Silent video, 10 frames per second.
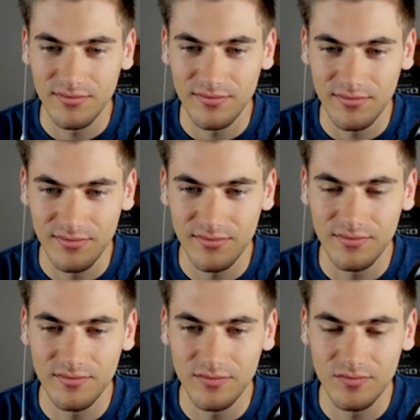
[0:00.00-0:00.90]

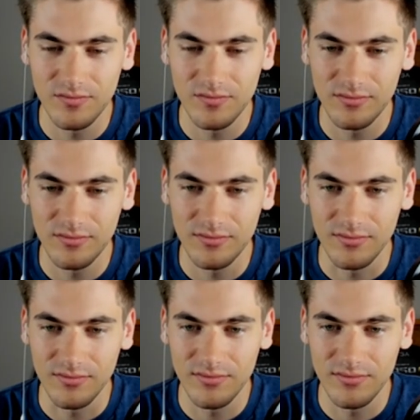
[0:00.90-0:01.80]

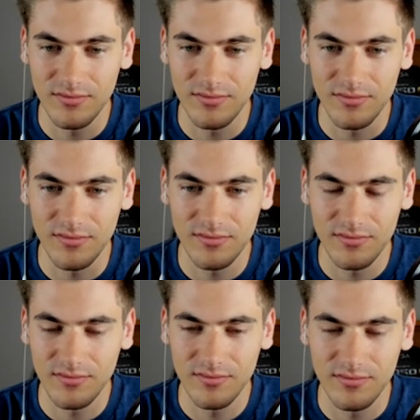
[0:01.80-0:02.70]

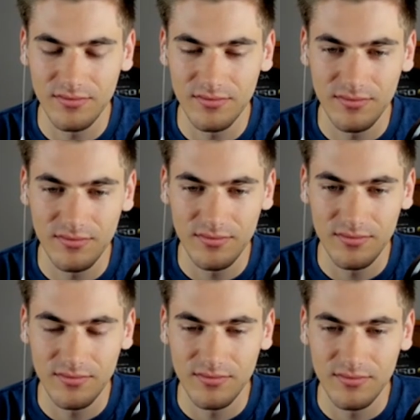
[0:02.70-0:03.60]

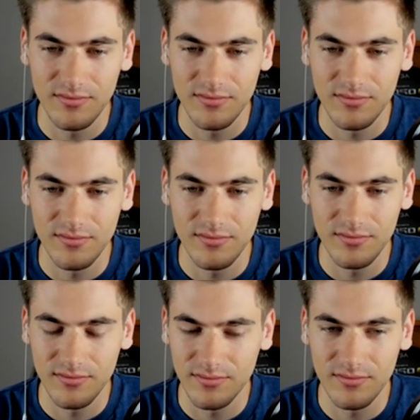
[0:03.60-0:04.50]

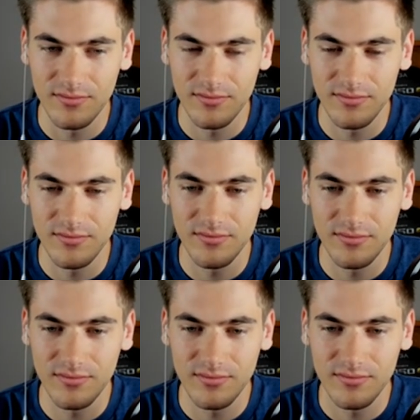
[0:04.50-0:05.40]

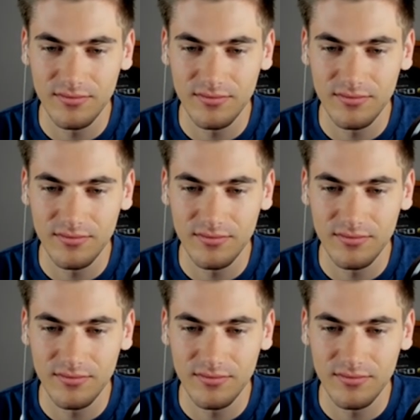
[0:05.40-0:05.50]
[no speech]